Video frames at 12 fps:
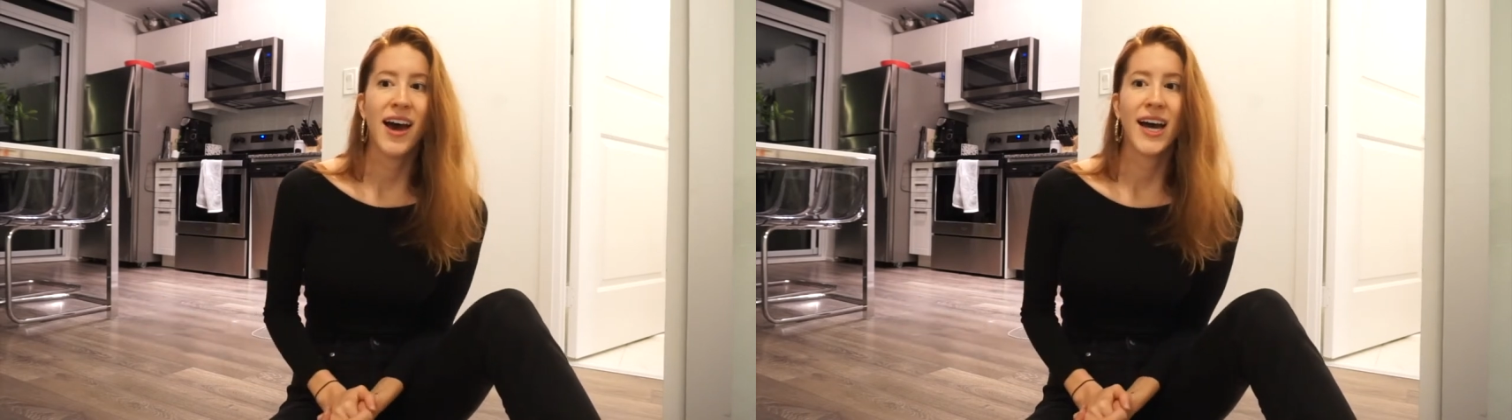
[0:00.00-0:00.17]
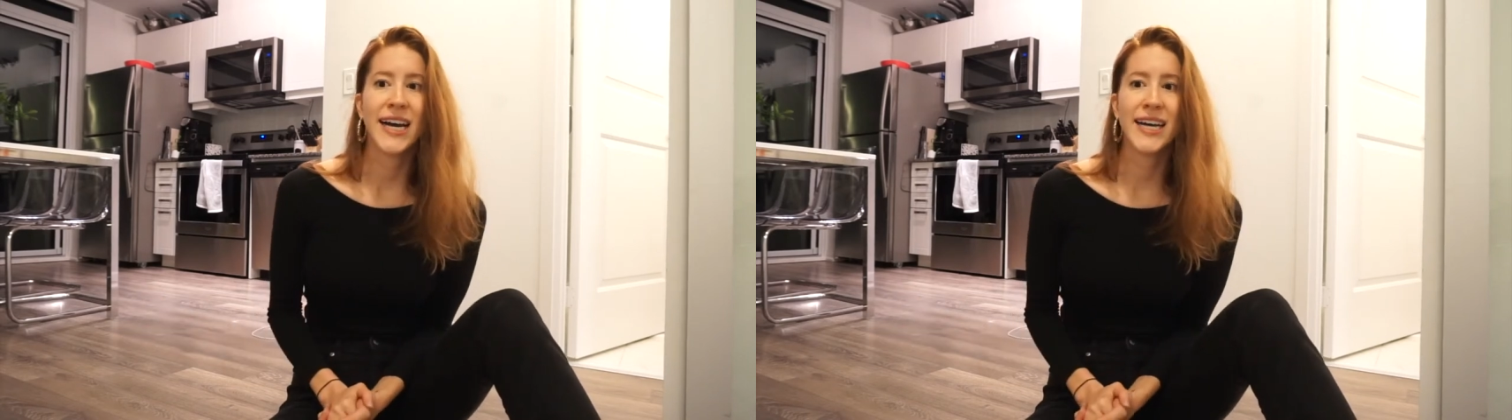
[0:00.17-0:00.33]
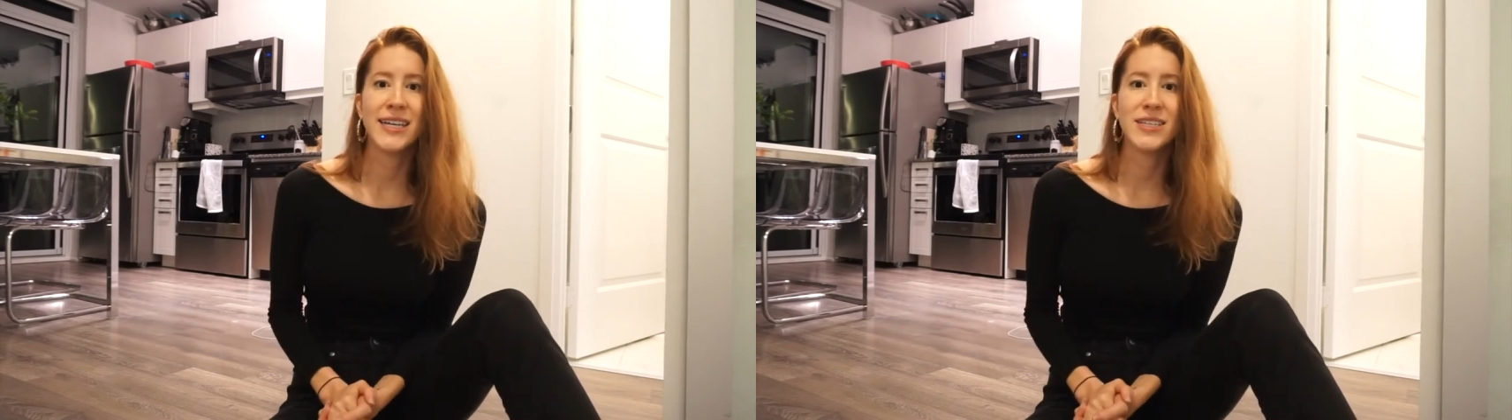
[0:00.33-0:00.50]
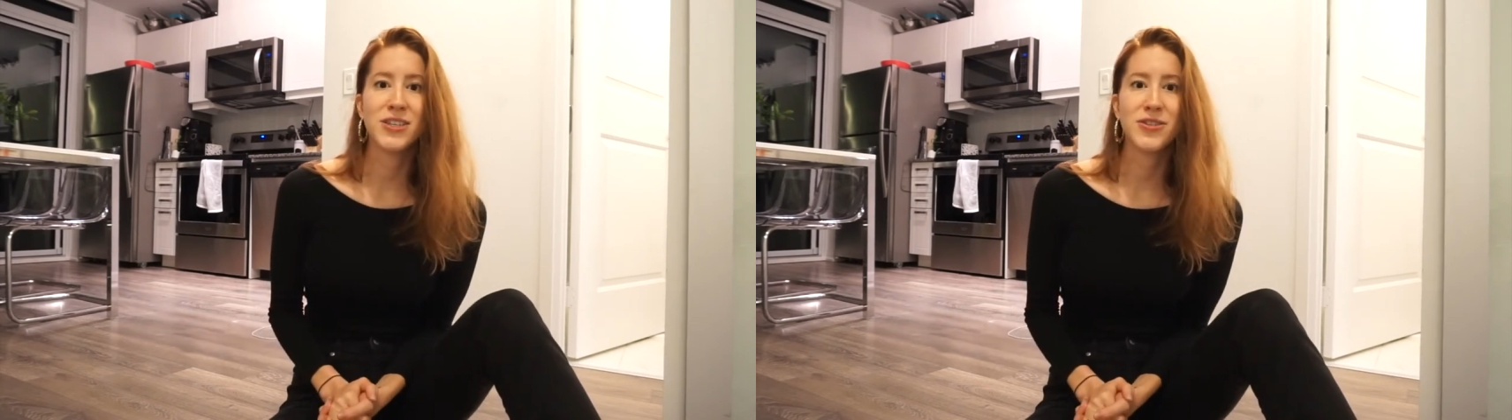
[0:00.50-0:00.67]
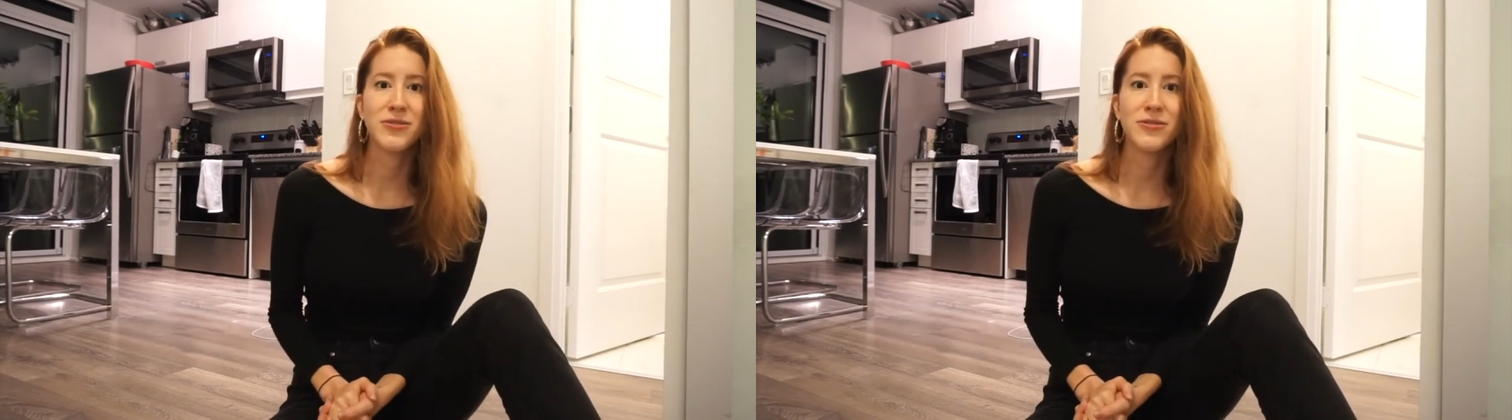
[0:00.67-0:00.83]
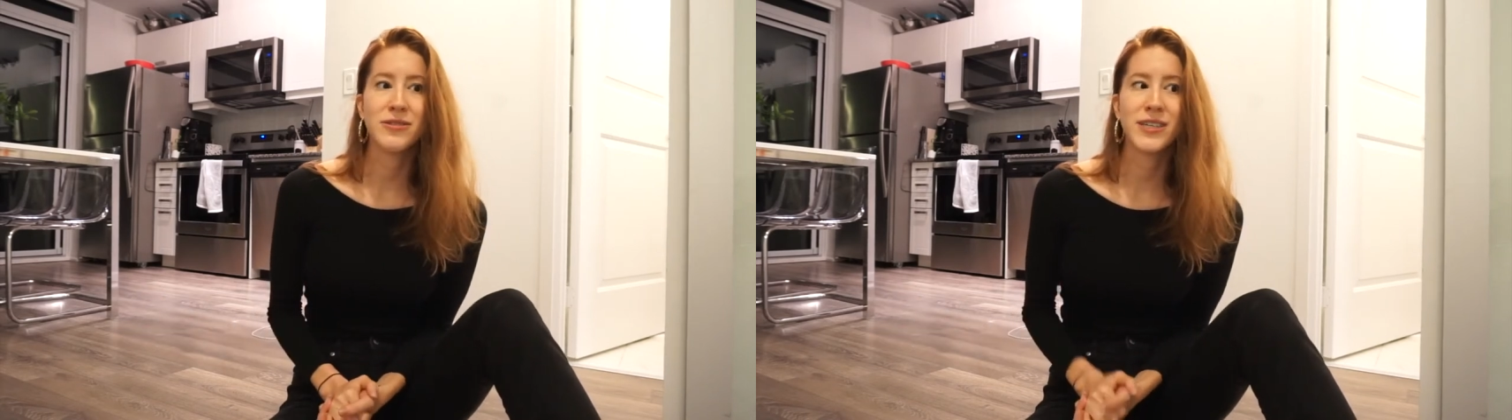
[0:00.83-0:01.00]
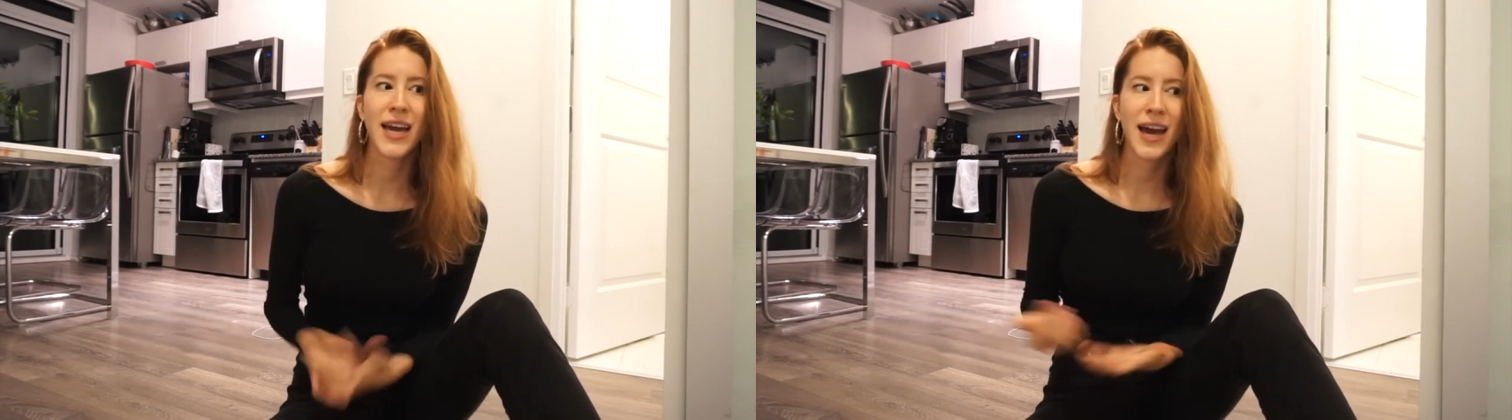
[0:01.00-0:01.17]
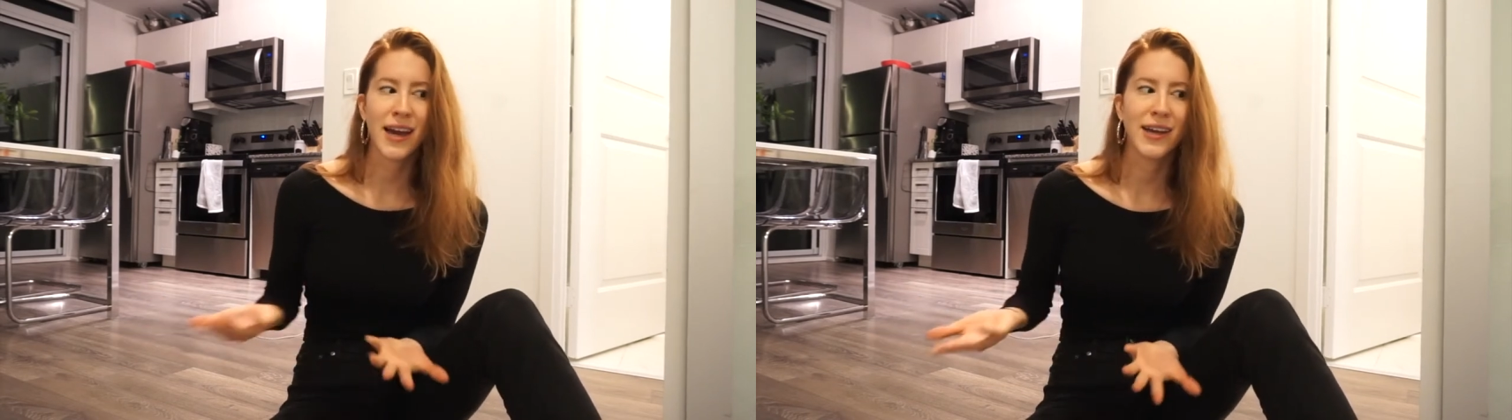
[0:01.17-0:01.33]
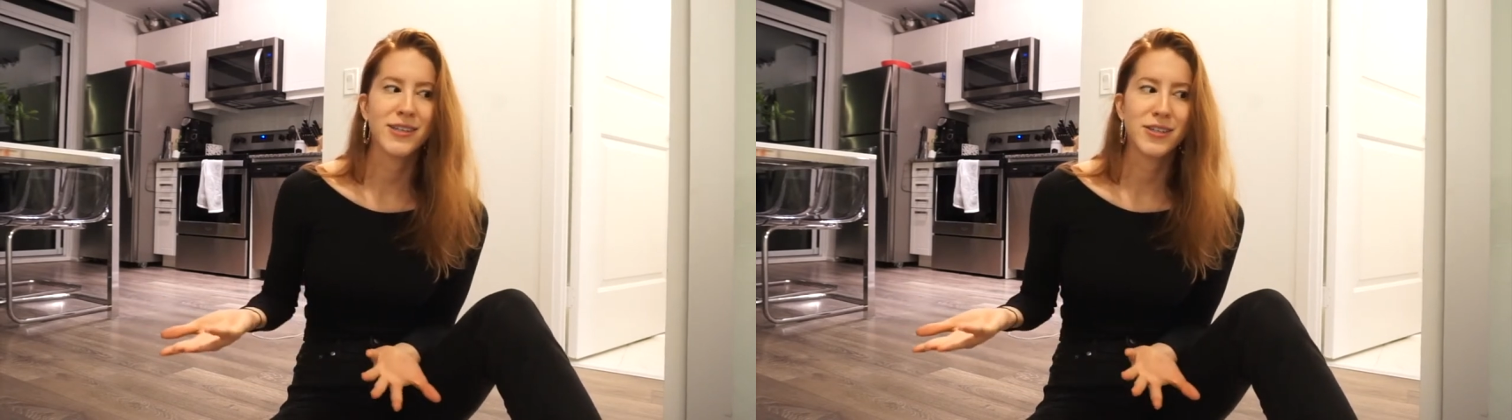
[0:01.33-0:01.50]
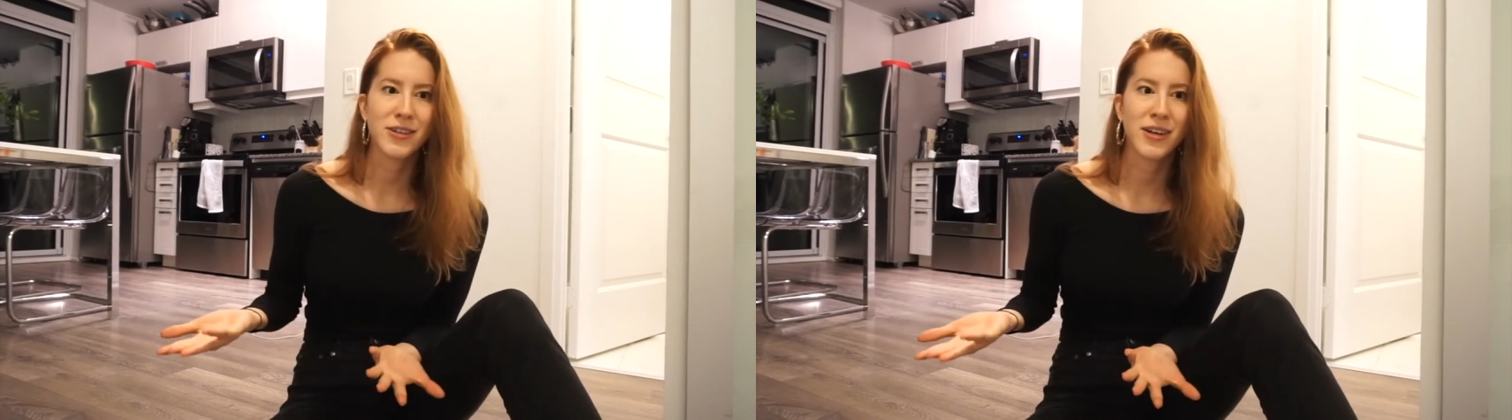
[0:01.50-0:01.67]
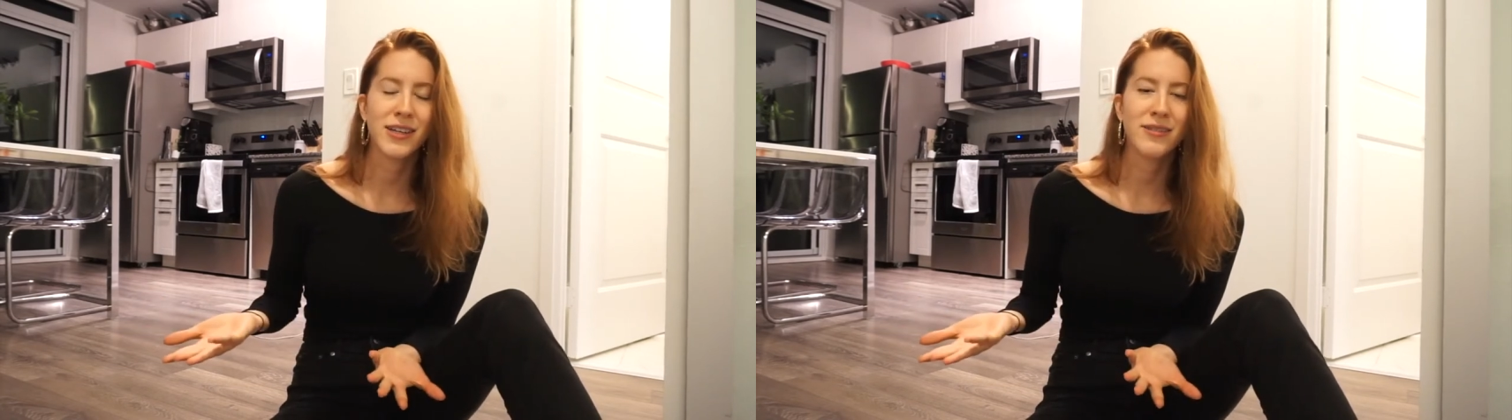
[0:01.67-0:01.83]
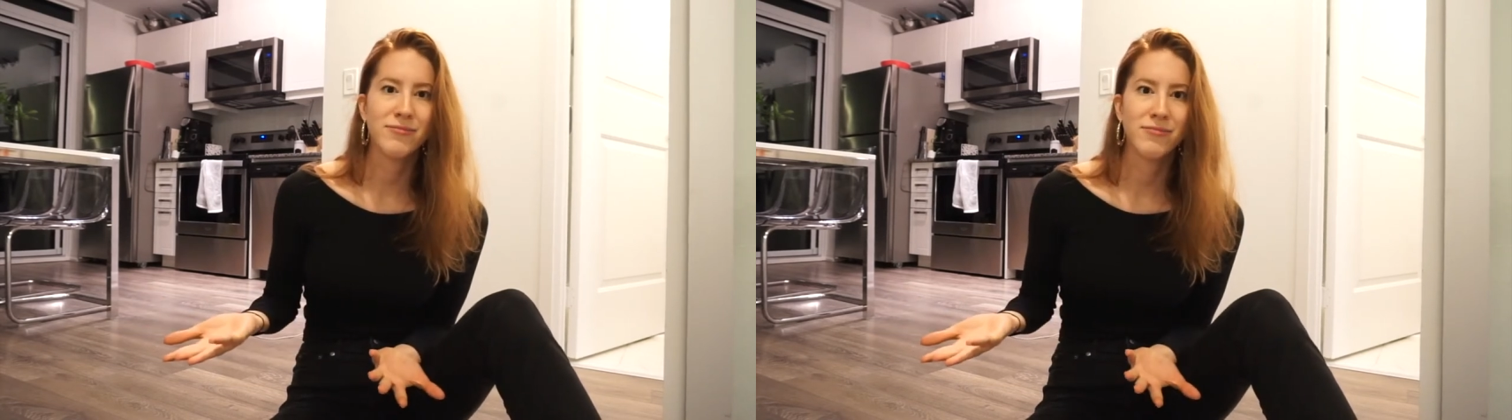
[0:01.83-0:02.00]
And so, yeah, I
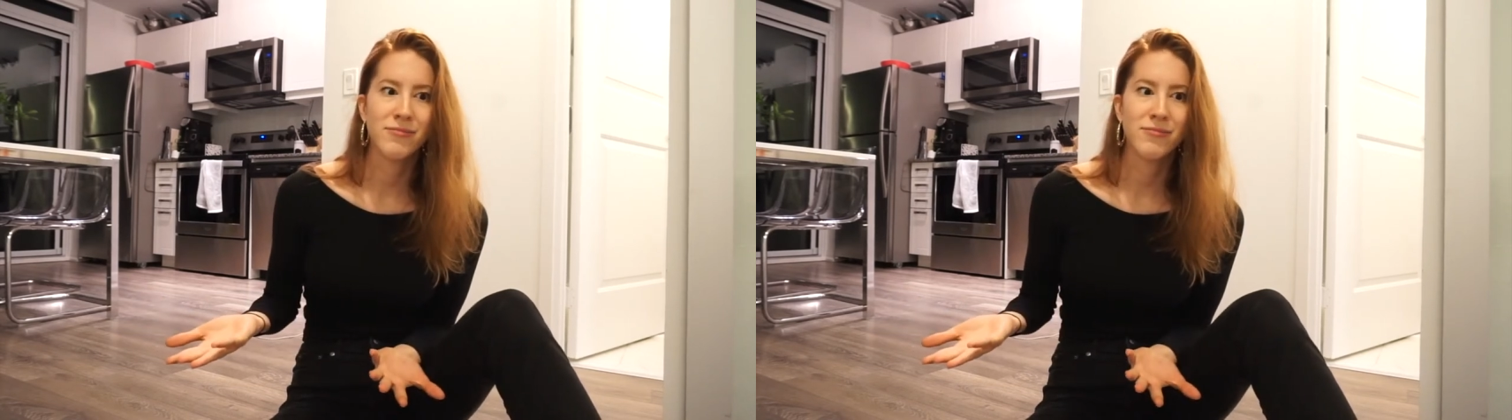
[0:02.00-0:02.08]
started